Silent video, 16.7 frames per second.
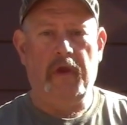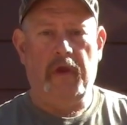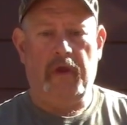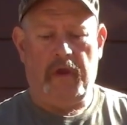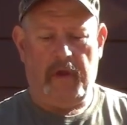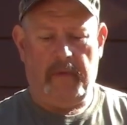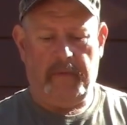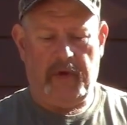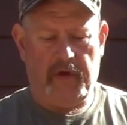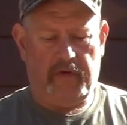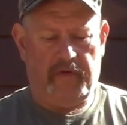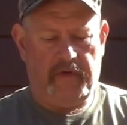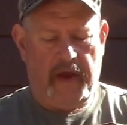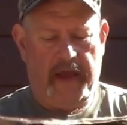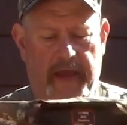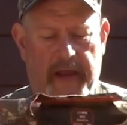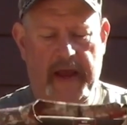I'm going to
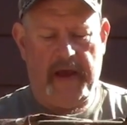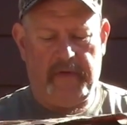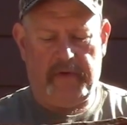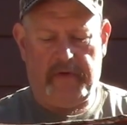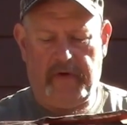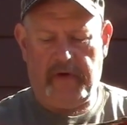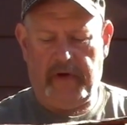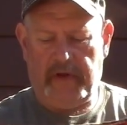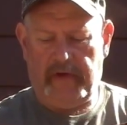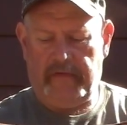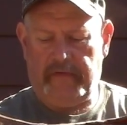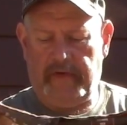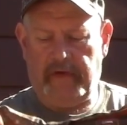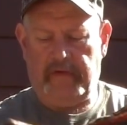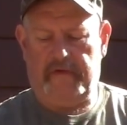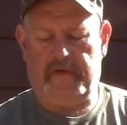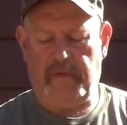try it out in turkey
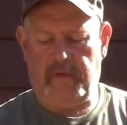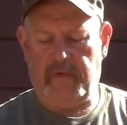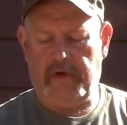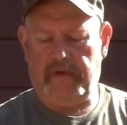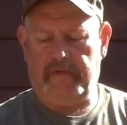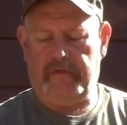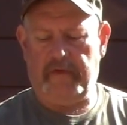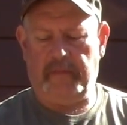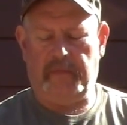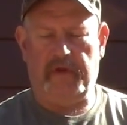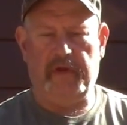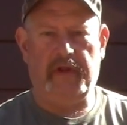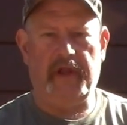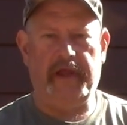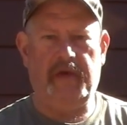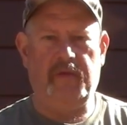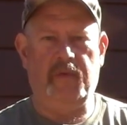season. I wanted something
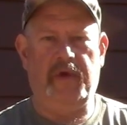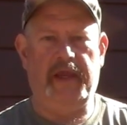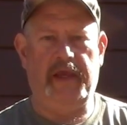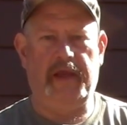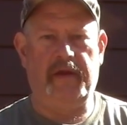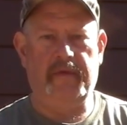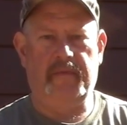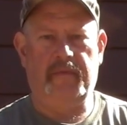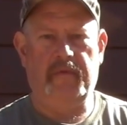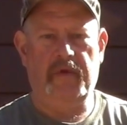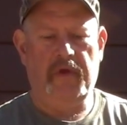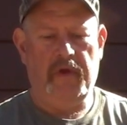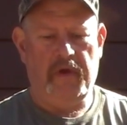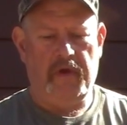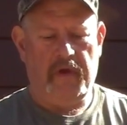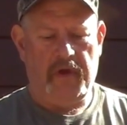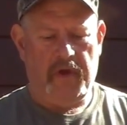lightweight
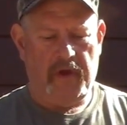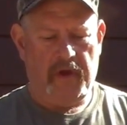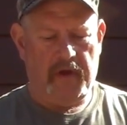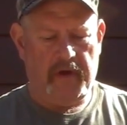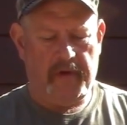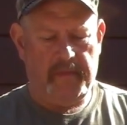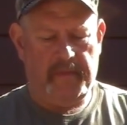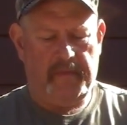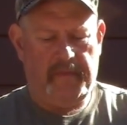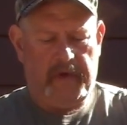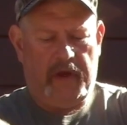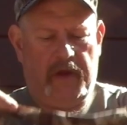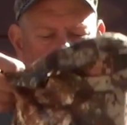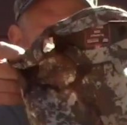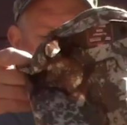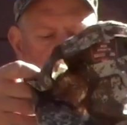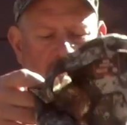I
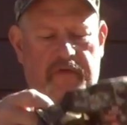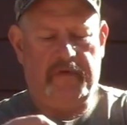could wear as a